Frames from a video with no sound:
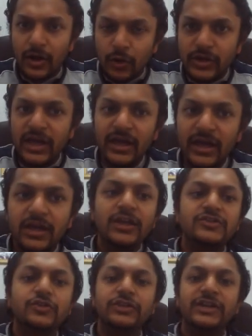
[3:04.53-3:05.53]
Okay,
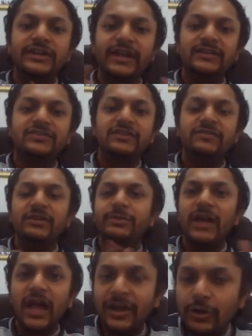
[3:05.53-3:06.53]
so the intensity will
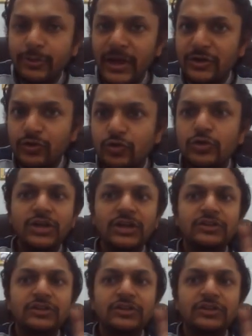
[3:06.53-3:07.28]
be I naught by 2.